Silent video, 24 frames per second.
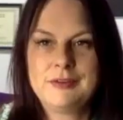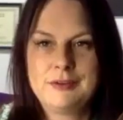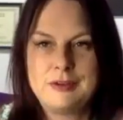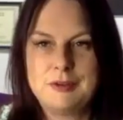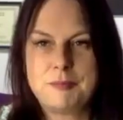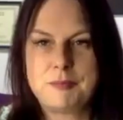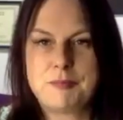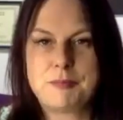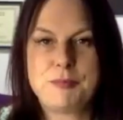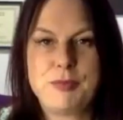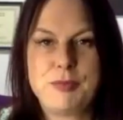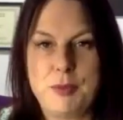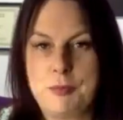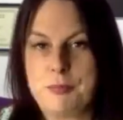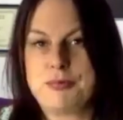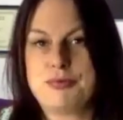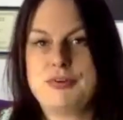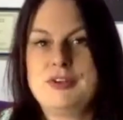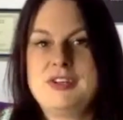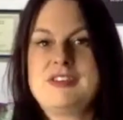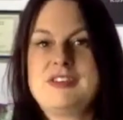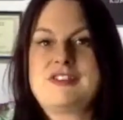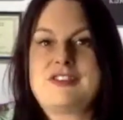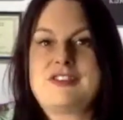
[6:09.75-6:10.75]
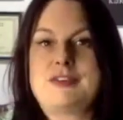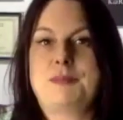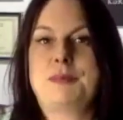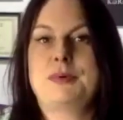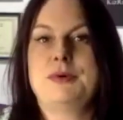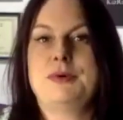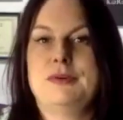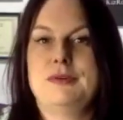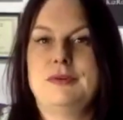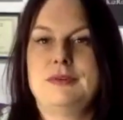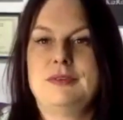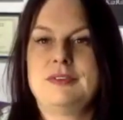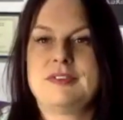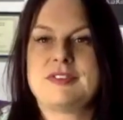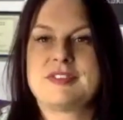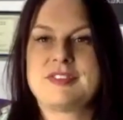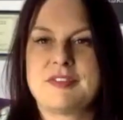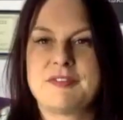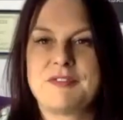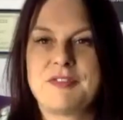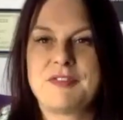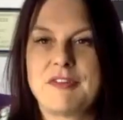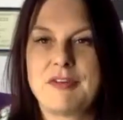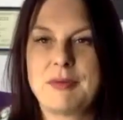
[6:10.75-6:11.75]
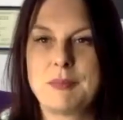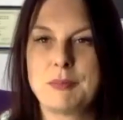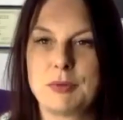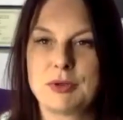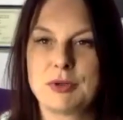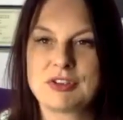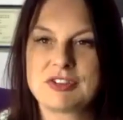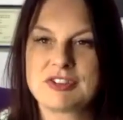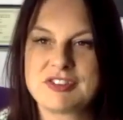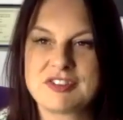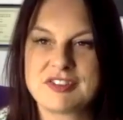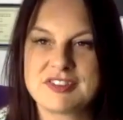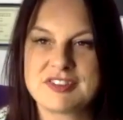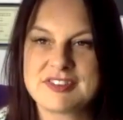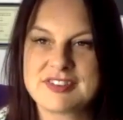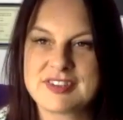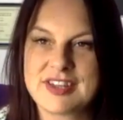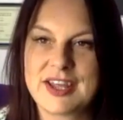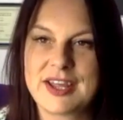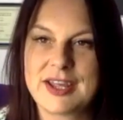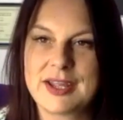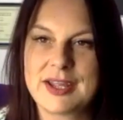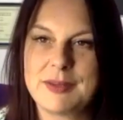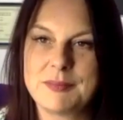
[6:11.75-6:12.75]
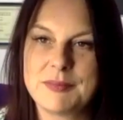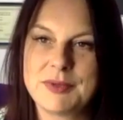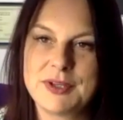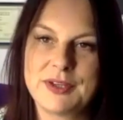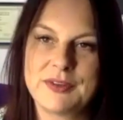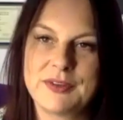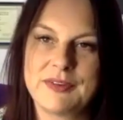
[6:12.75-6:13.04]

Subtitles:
the principles are very much the same, aren't